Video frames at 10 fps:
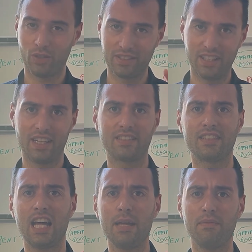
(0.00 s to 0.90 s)
So until next
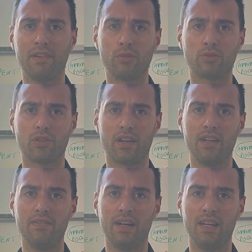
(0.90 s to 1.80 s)
time, Fausto
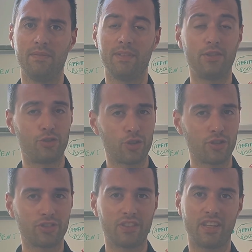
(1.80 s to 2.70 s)
Carnevale, enjoy
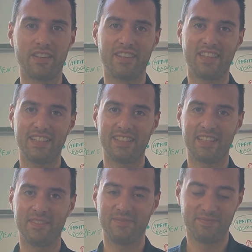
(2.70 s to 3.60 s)
your staying in Italy.